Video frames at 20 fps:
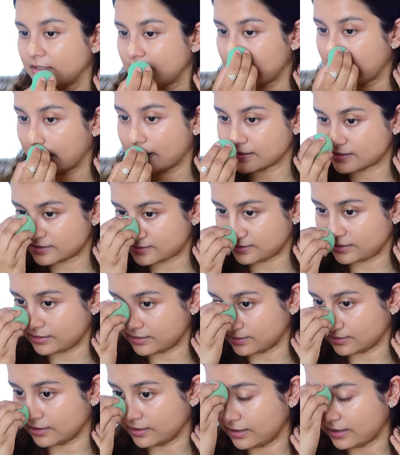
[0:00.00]
last
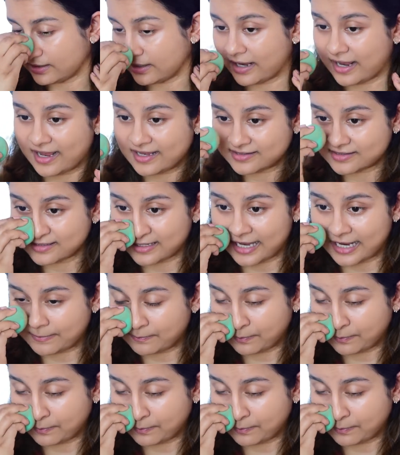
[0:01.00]
year as I had